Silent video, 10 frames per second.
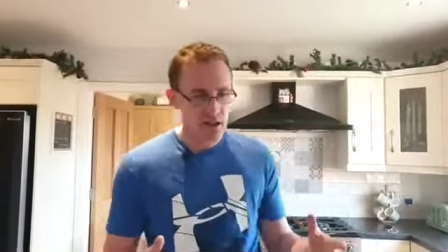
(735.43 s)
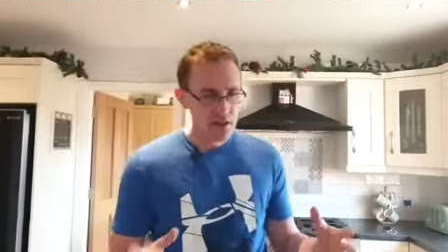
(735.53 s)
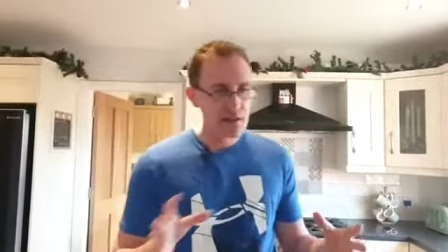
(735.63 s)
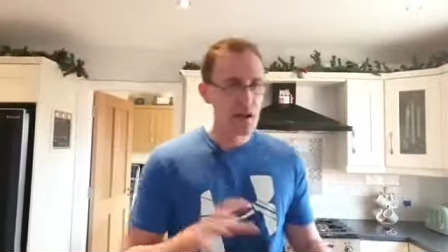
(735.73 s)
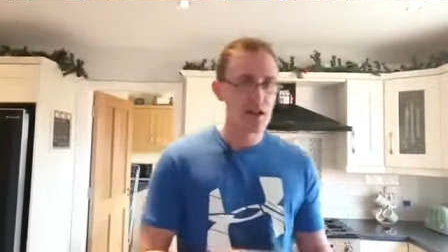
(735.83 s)

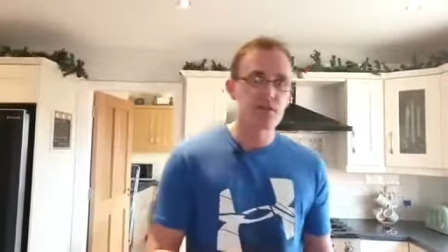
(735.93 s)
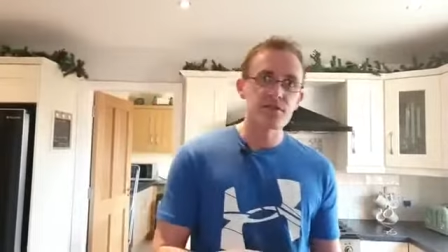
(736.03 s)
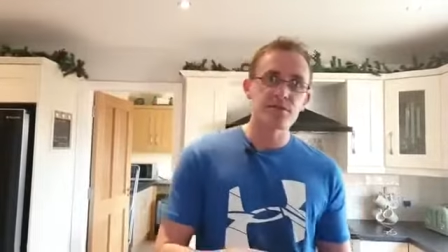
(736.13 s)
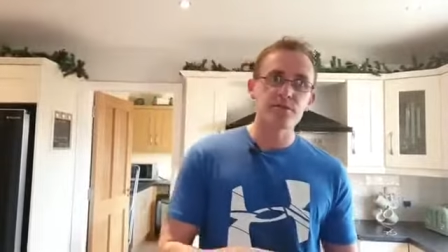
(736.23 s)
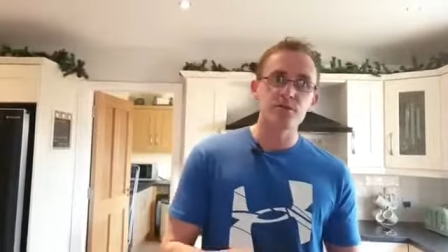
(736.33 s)

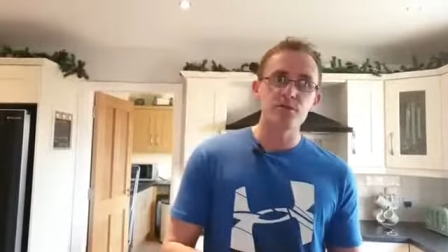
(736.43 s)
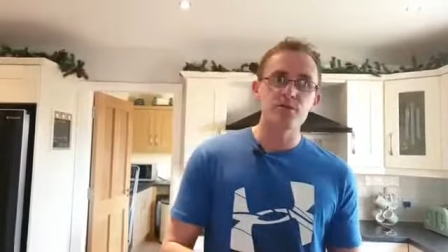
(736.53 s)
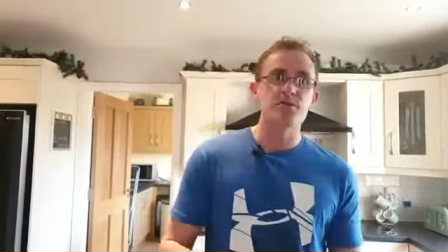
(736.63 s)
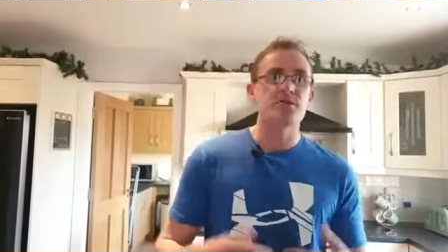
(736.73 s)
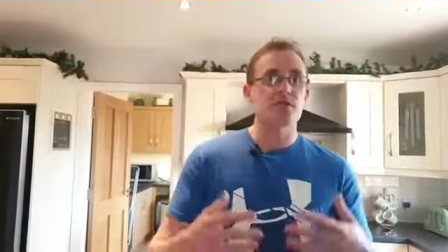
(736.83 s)
calories and
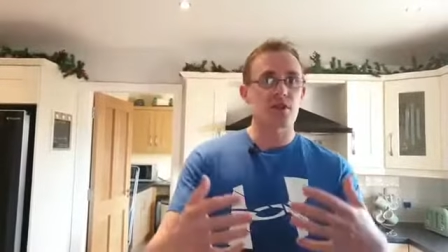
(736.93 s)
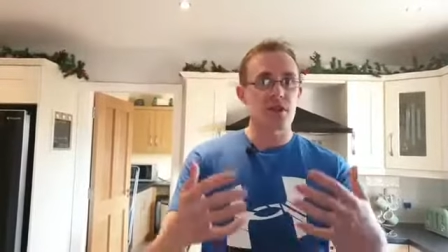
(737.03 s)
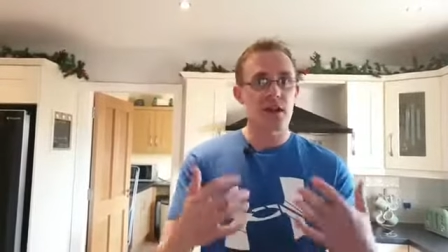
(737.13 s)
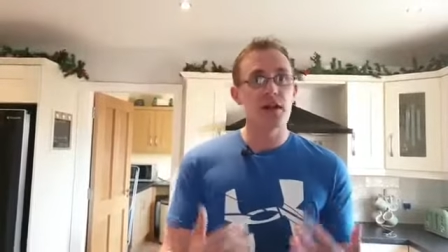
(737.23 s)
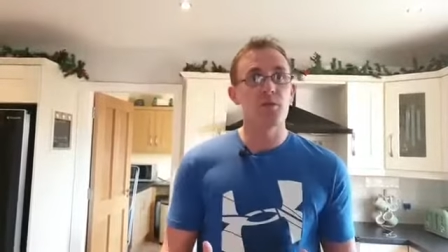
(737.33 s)
foods is going
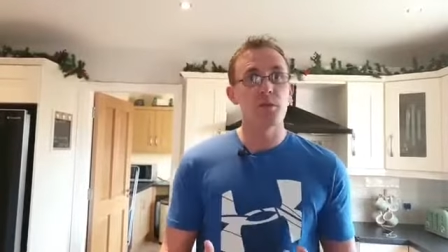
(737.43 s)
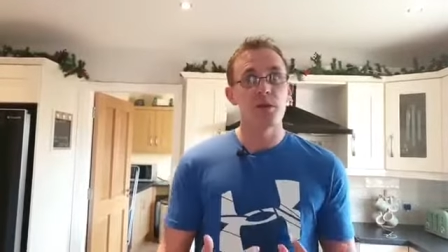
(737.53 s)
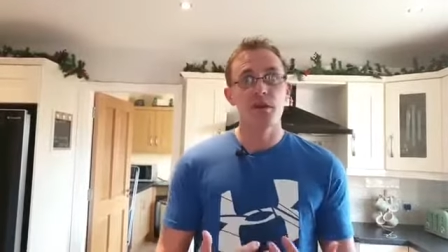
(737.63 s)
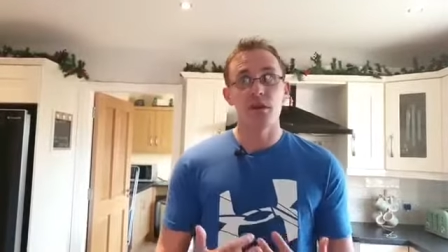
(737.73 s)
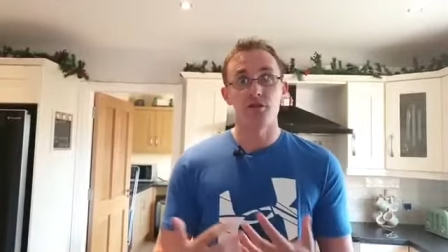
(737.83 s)
to help
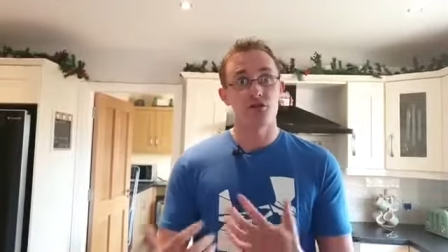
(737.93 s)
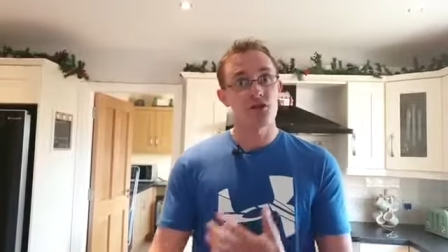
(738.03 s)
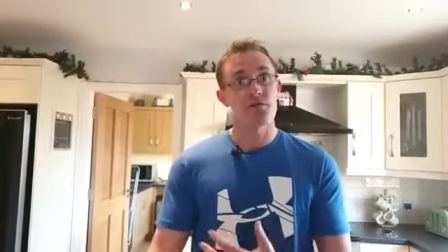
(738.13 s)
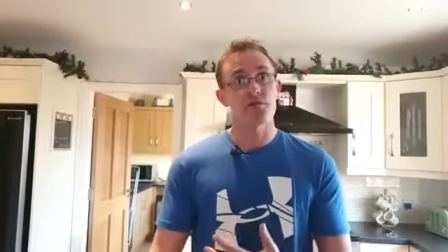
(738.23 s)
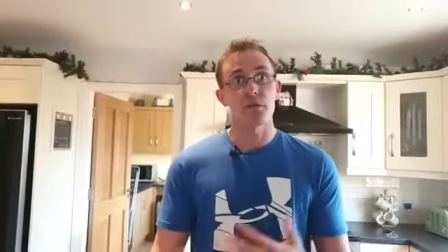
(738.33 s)
either
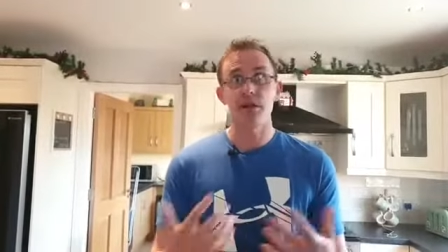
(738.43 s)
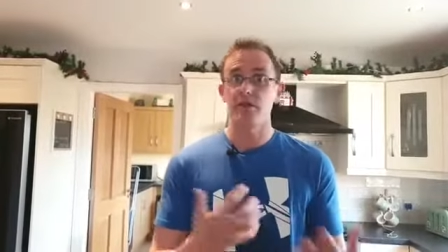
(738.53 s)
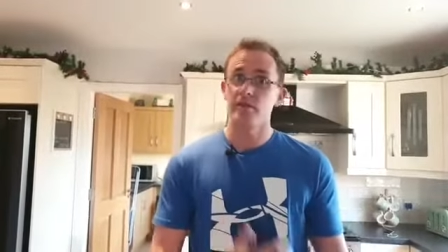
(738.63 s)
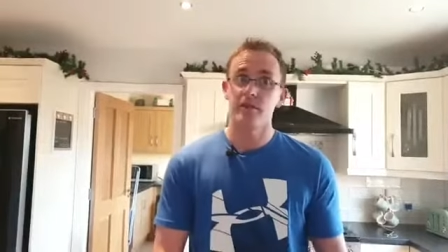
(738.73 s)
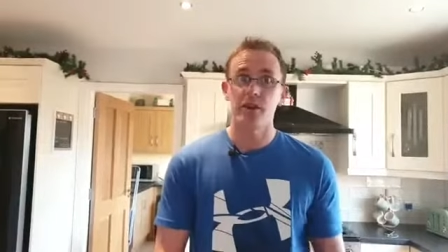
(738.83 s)
shift
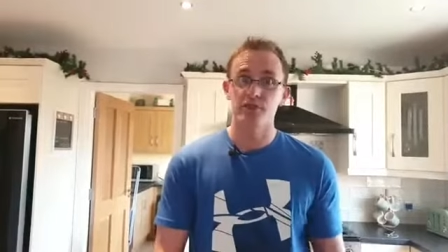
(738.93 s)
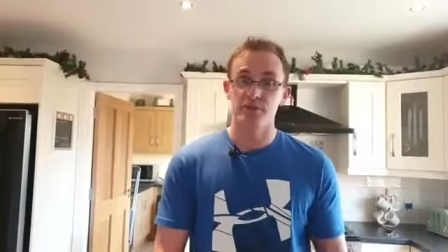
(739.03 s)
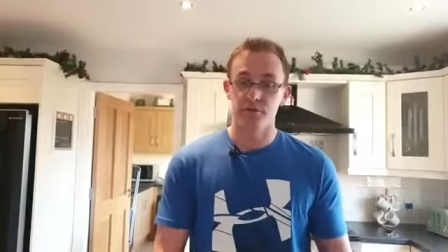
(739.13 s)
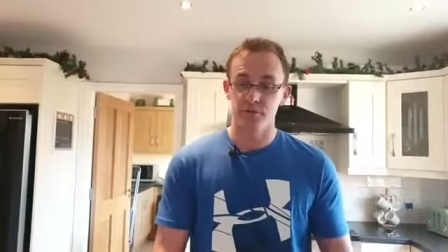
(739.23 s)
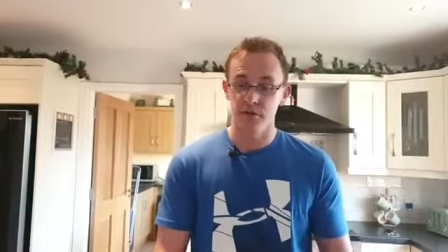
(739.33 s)
weight or not
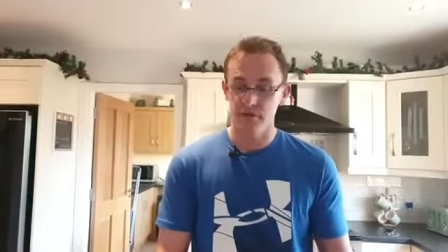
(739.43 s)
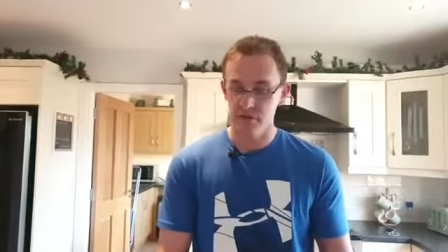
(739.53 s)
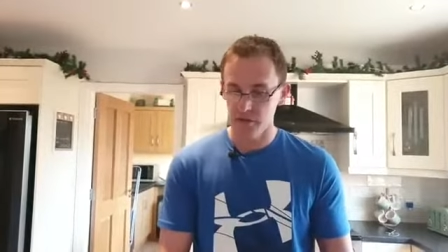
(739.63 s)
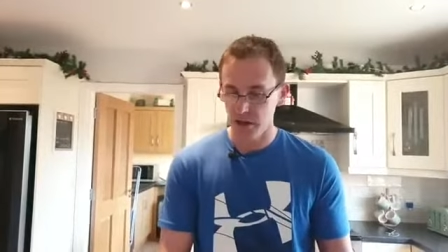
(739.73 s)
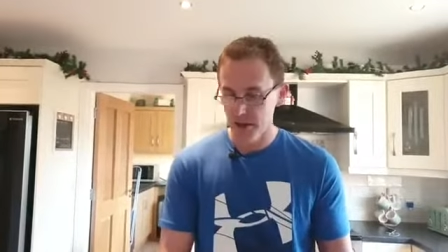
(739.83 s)
shift weight,
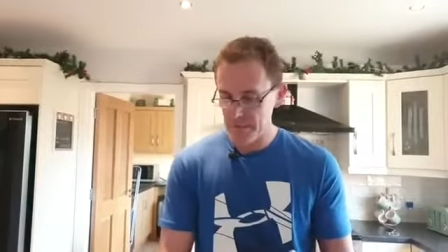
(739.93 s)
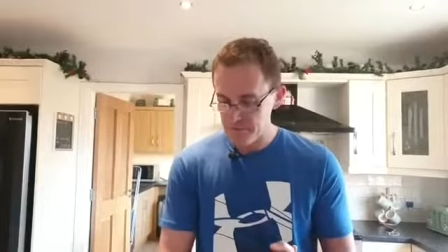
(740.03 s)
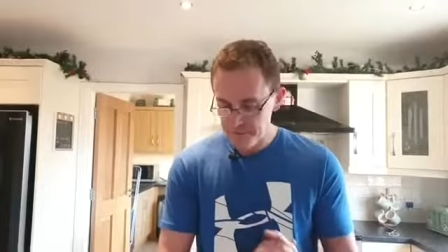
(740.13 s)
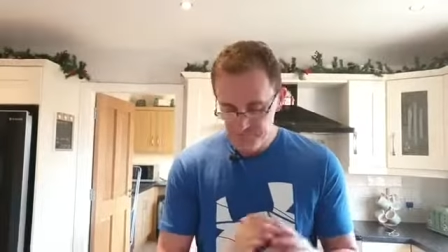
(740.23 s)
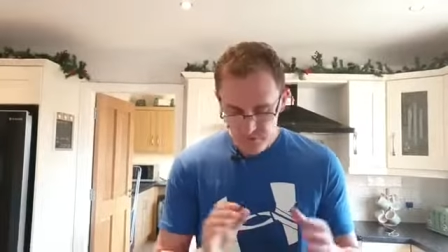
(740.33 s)
okay?
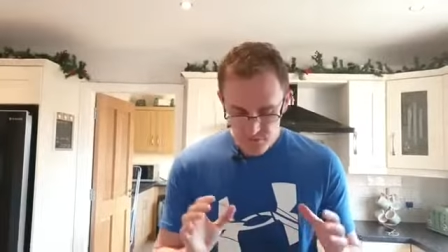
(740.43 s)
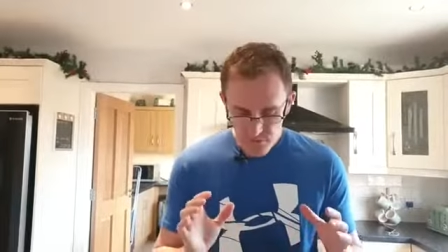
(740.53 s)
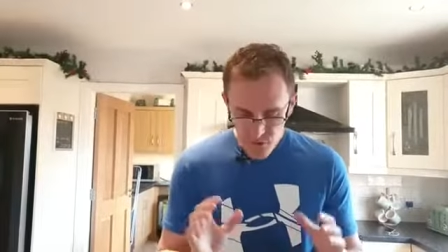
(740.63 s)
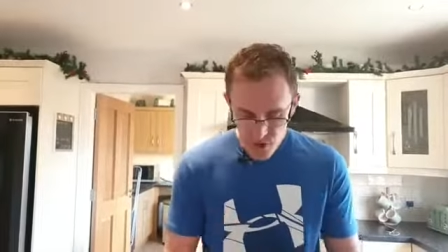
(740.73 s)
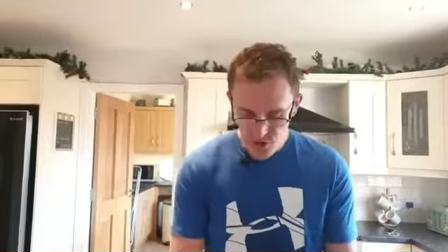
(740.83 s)

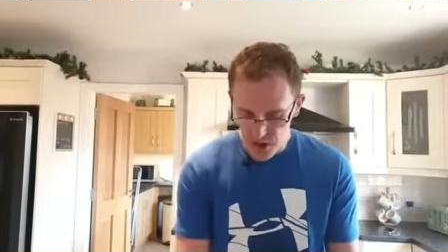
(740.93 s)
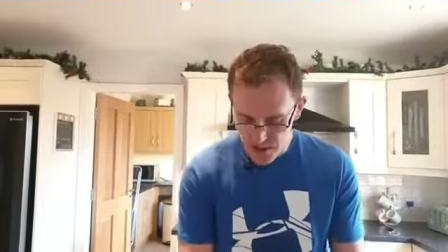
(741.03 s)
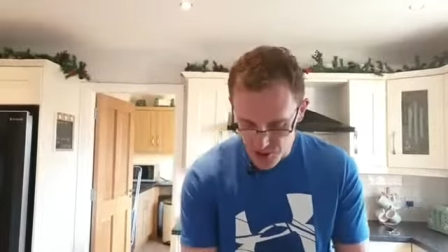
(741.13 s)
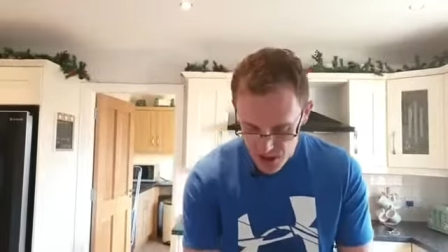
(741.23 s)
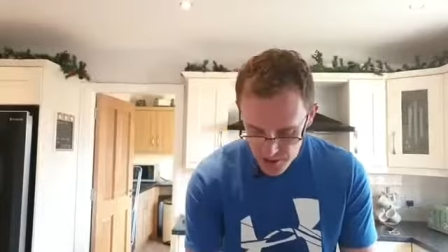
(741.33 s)
So
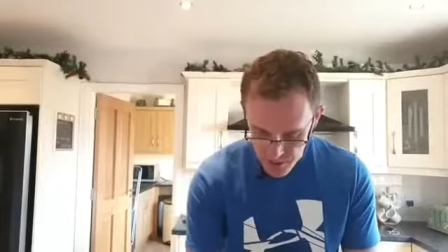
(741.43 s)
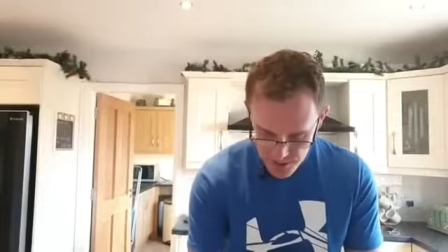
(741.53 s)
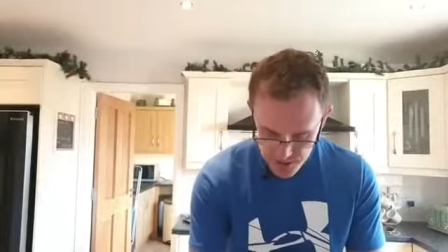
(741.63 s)
that's your almonds,